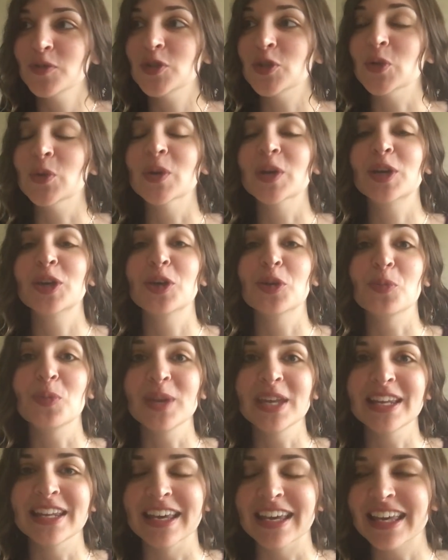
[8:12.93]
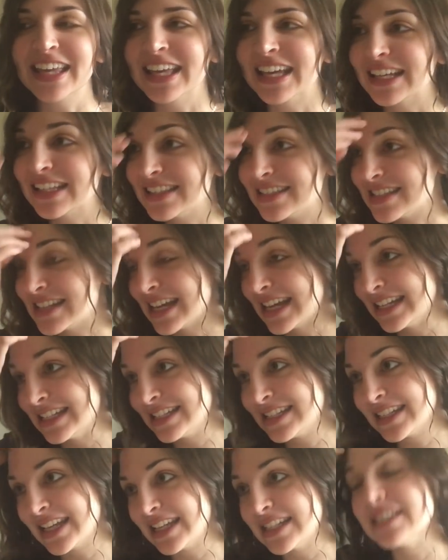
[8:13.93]
to a comedic
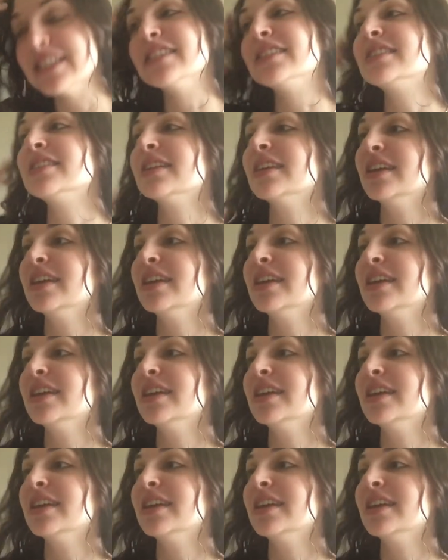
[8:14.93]
extent. And